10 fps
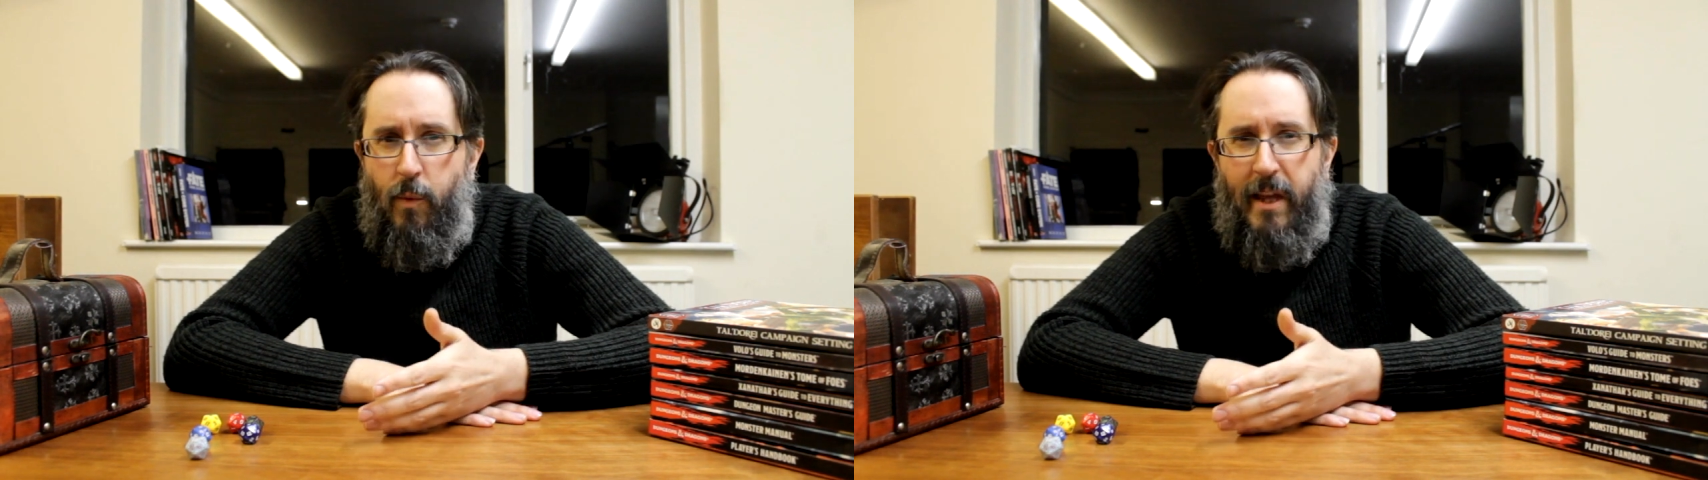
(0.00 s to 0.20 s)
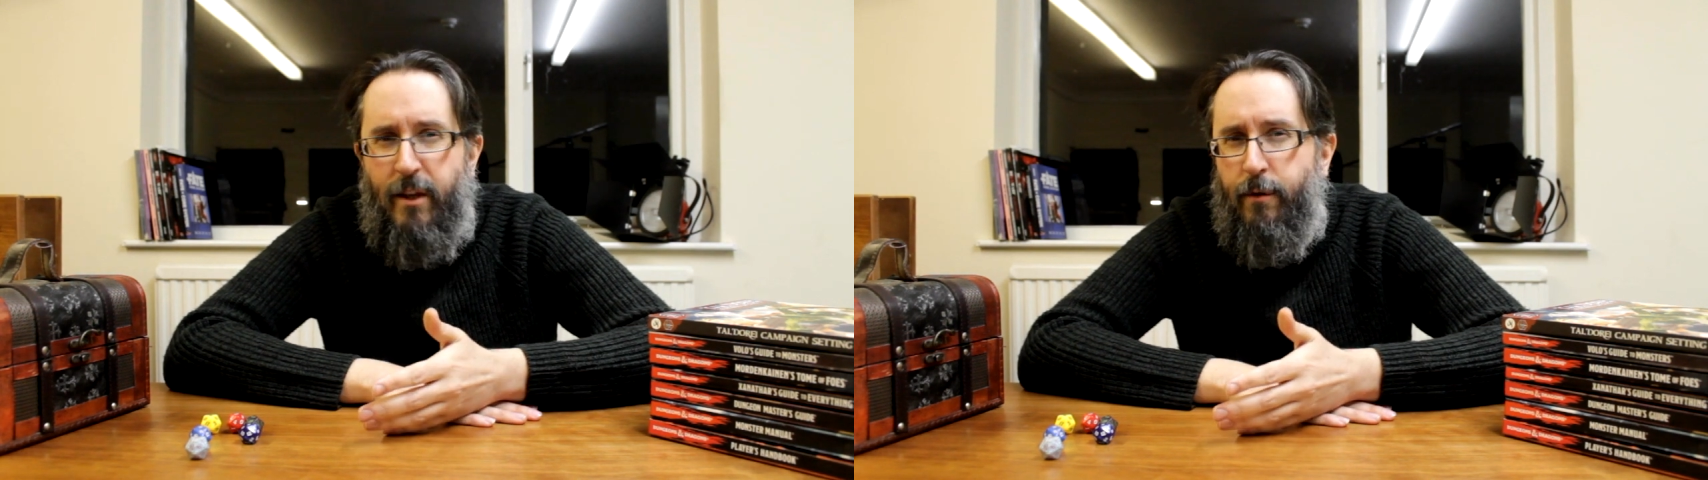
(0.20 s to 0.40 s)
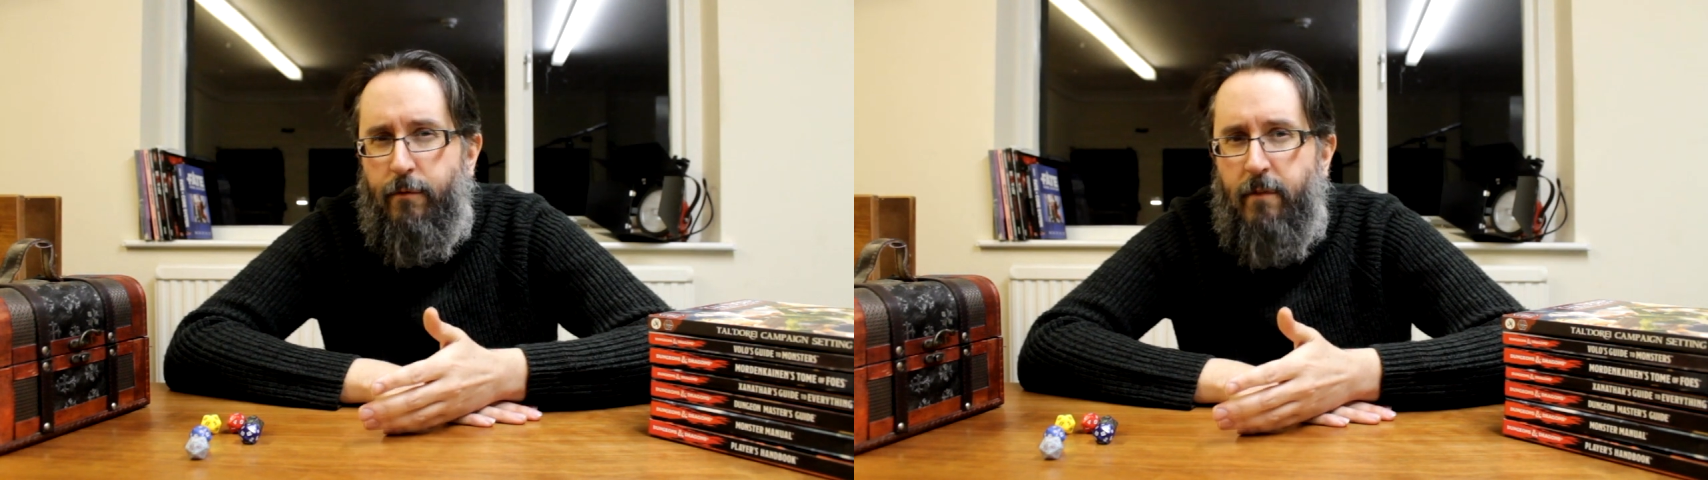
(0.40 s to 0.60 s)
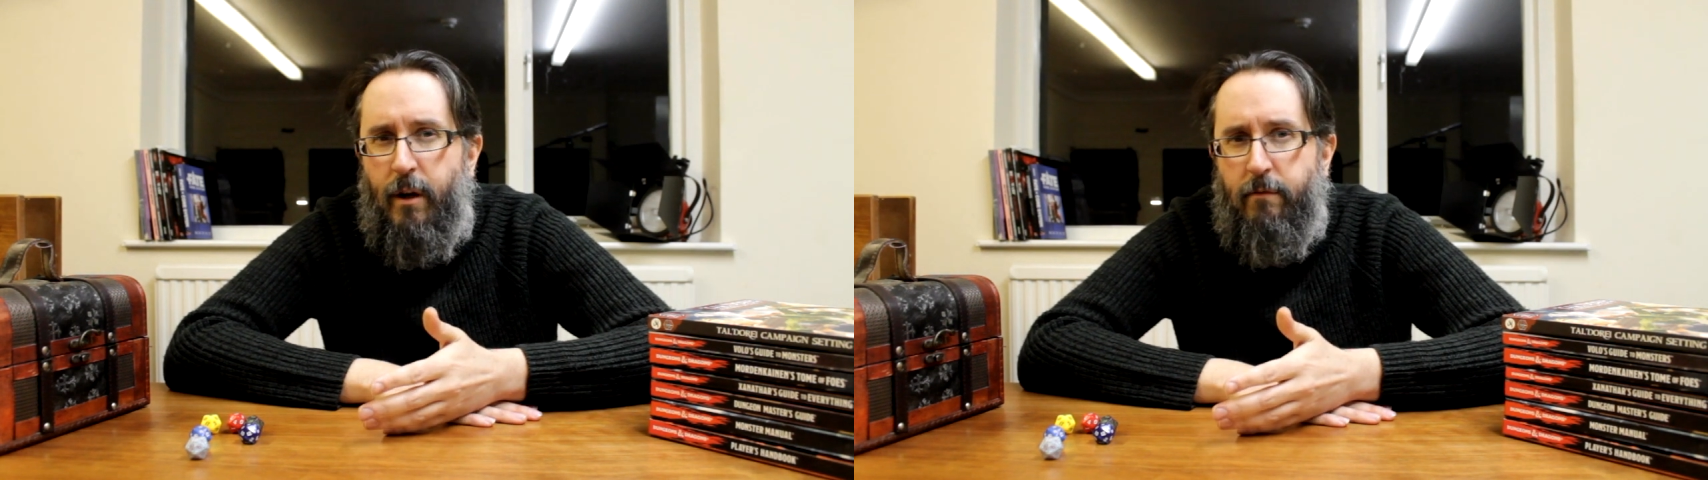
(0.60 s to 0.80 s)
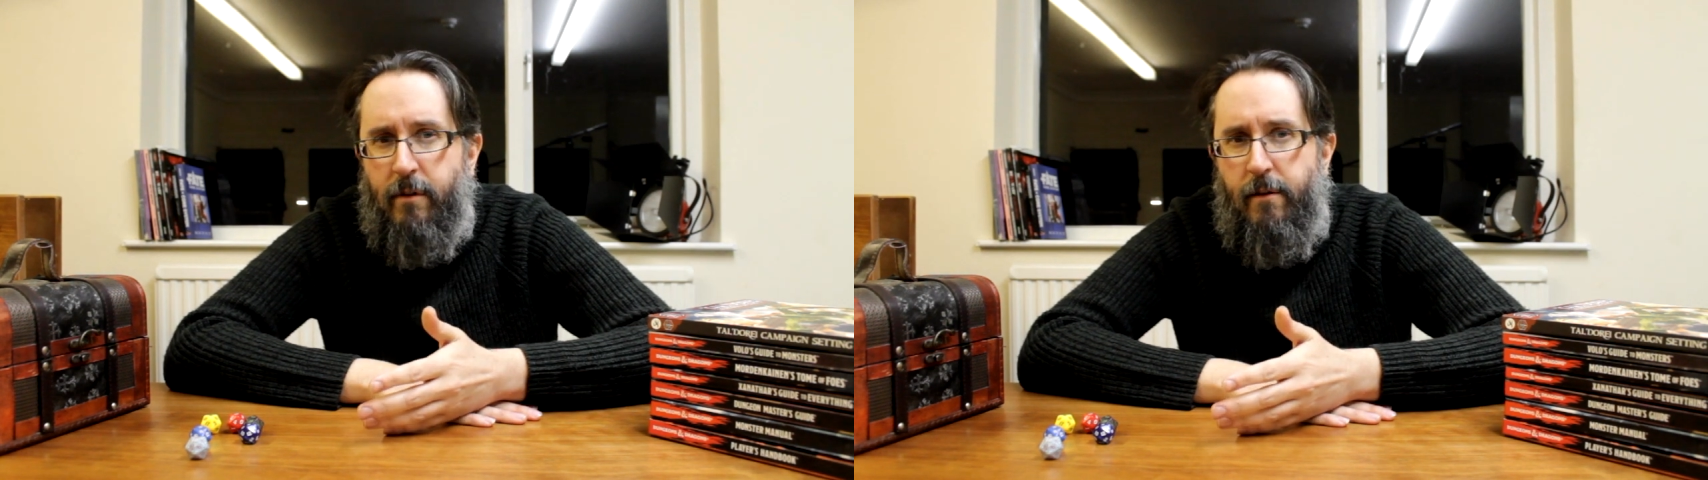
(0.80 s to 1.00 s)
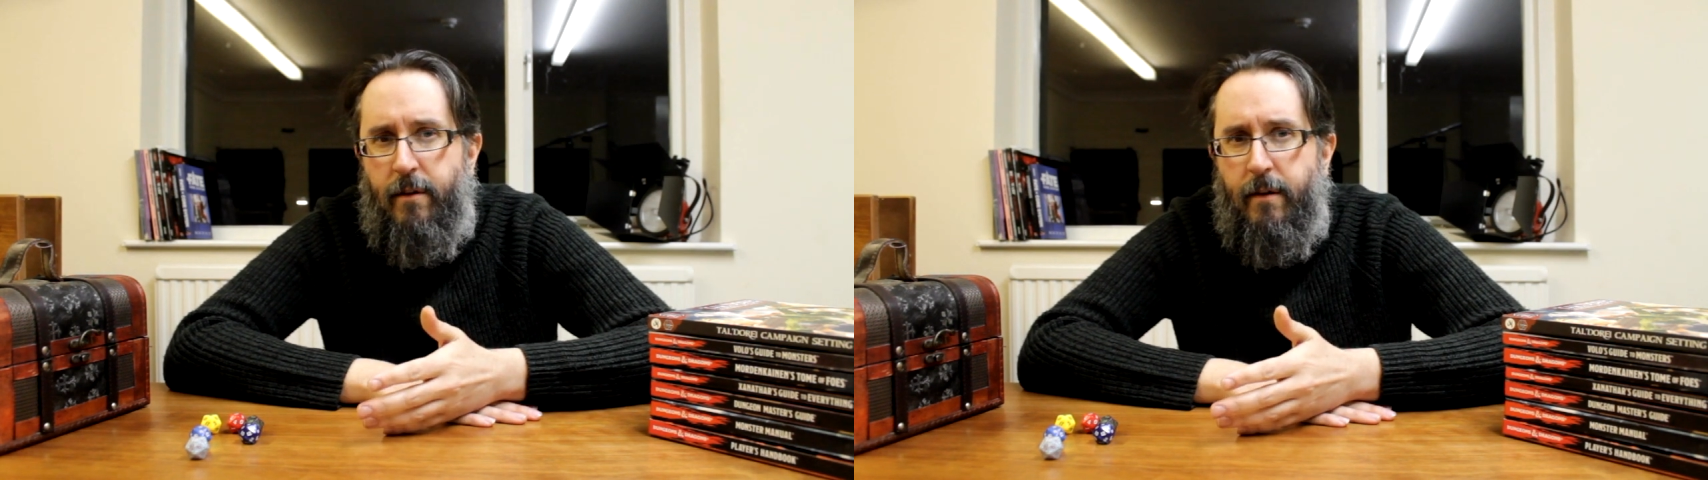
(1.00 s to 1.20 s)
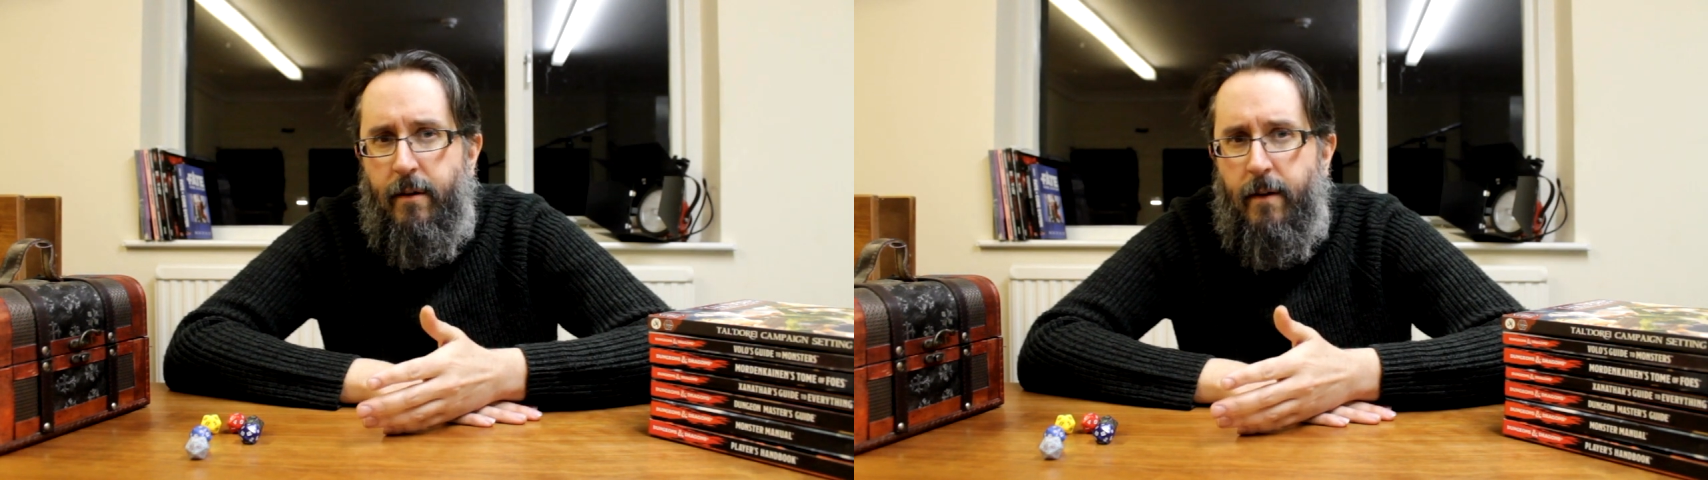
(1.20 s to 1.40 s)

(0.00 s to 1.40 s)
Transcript: way you can railroad.